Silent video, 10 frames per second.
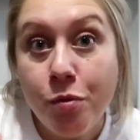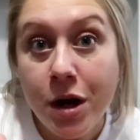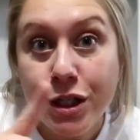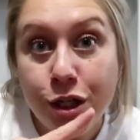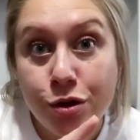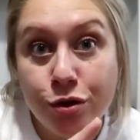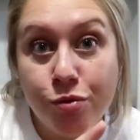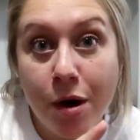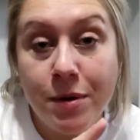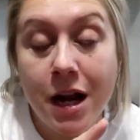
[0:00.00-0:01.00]
way to use
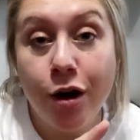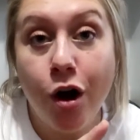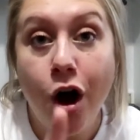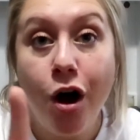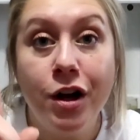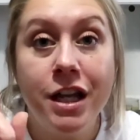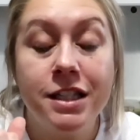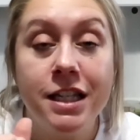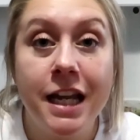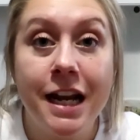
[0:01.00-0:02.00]
rubbing alcohol is
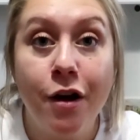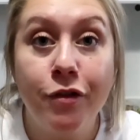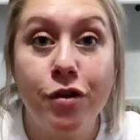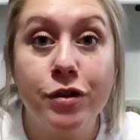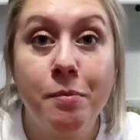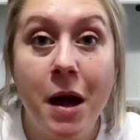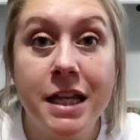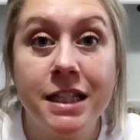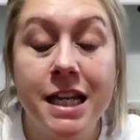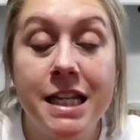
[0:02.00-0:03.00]
to get off those
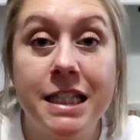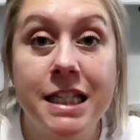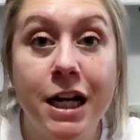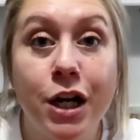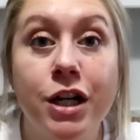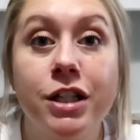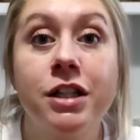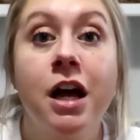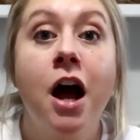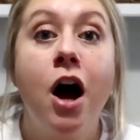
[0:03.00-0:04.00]
pesky stickers.
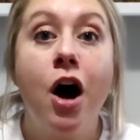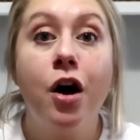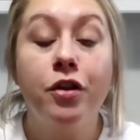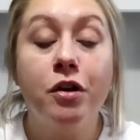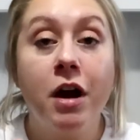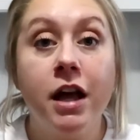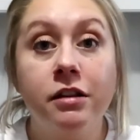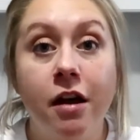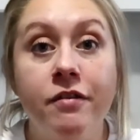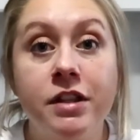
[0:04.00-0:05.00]
Although I
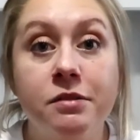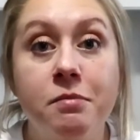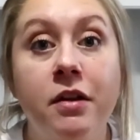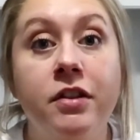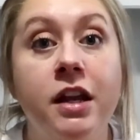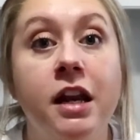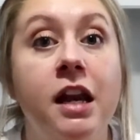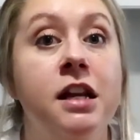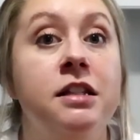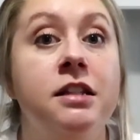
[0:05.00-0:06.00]
love this method
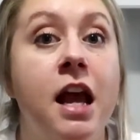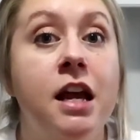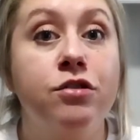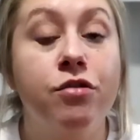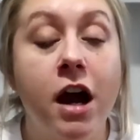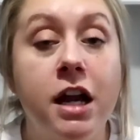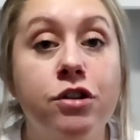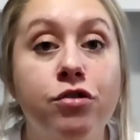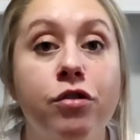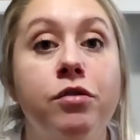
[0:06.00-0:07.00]
and it's a tried
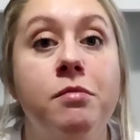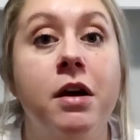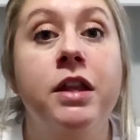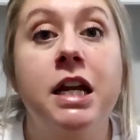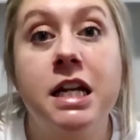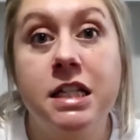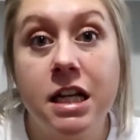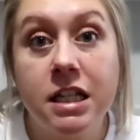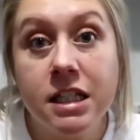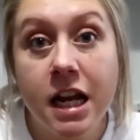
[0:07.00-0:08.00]
and true method, it
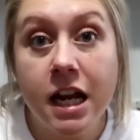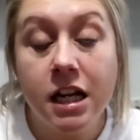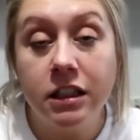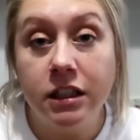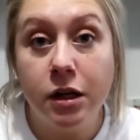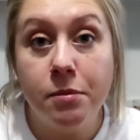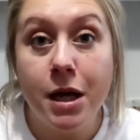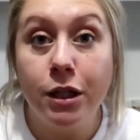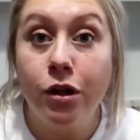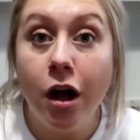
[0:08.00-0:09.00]
does take a little
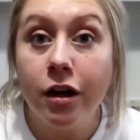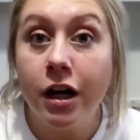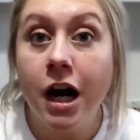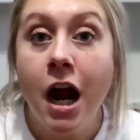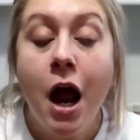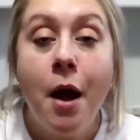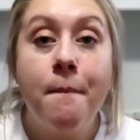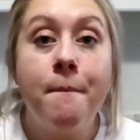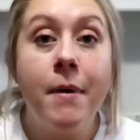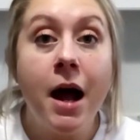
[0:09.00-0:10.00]
bit longer.
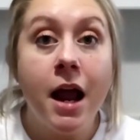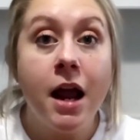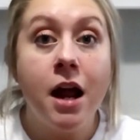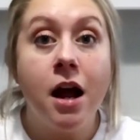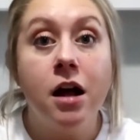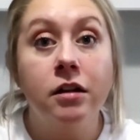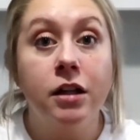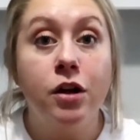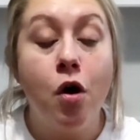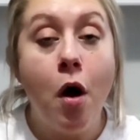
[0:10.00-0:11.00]
My
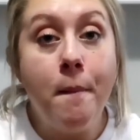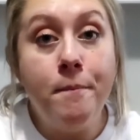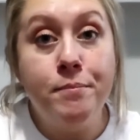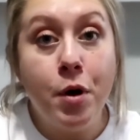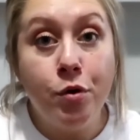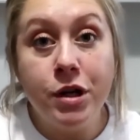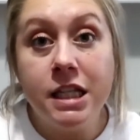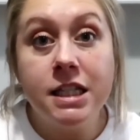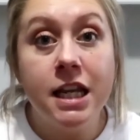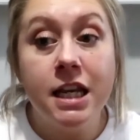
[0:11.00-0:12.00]
little
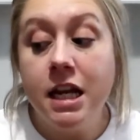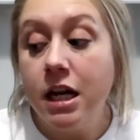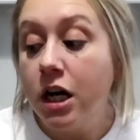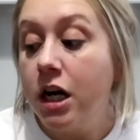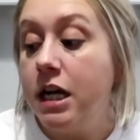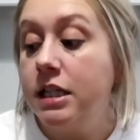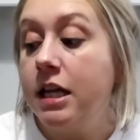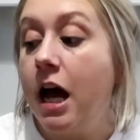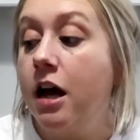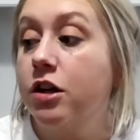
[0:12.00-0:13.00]
bonus in here is
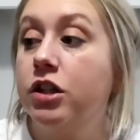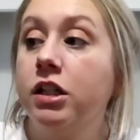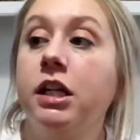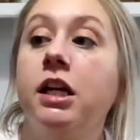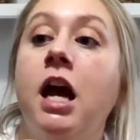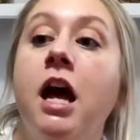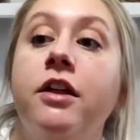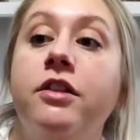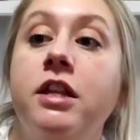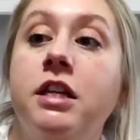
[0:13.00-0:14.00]
actually
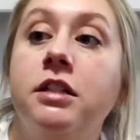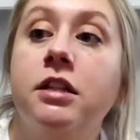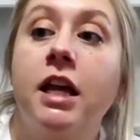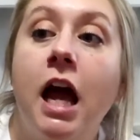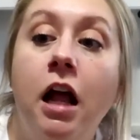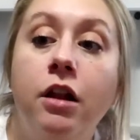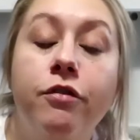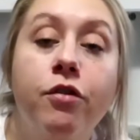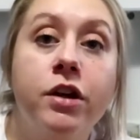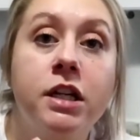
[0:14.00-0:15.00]
this
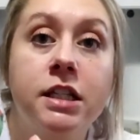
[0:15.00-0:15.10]
California